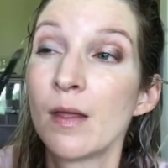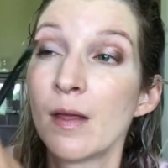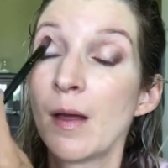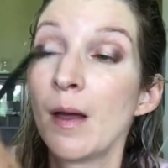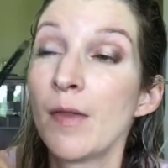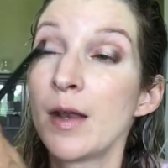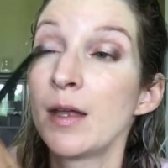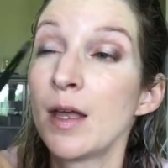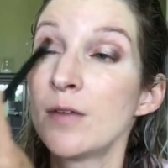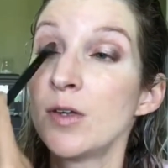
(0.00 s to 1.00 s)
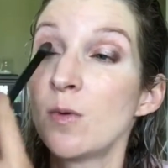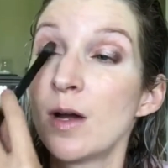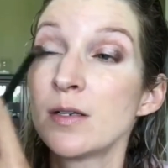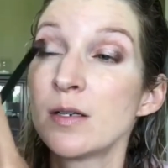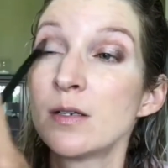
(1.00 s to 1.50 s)
And then again, if you
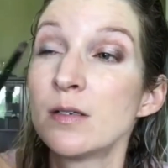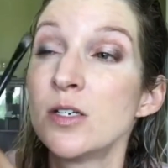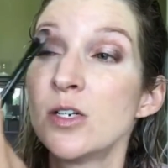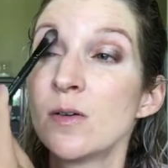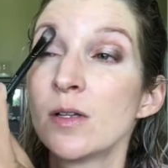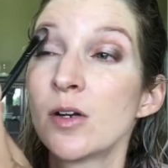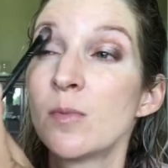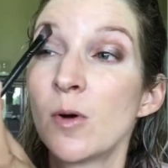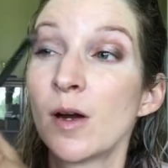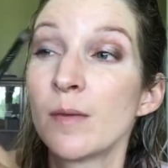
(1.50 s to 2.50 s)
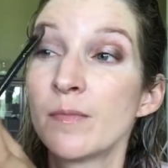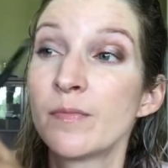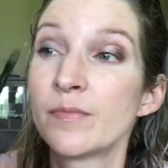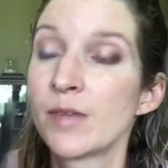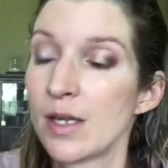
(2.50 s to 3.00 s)
want to do a little more
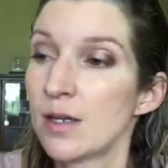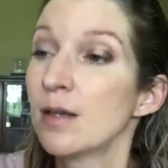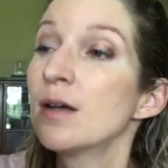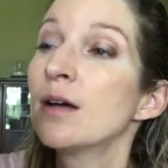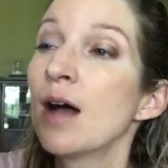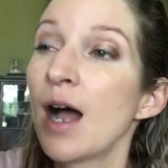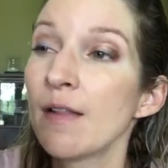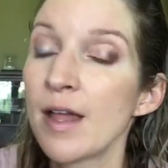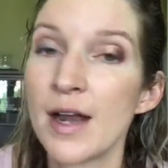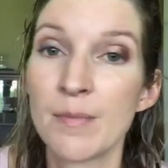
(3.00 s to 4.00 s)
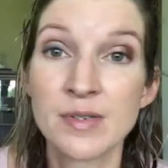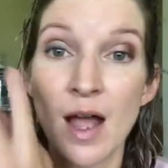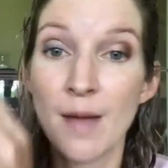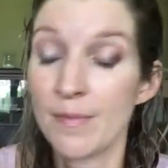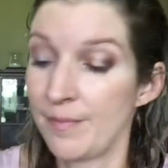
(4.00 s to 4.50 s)
highlight up
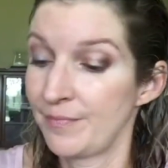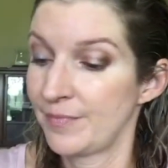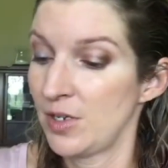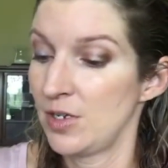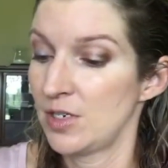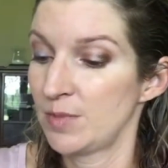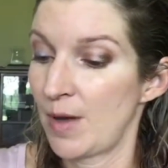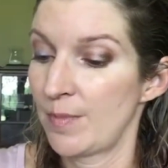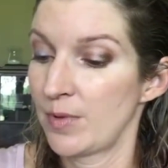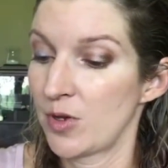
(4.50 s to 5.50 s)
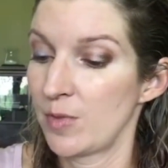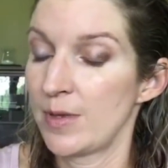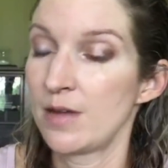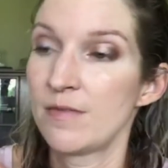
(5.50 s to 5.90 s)
top, you can just pop a little bit of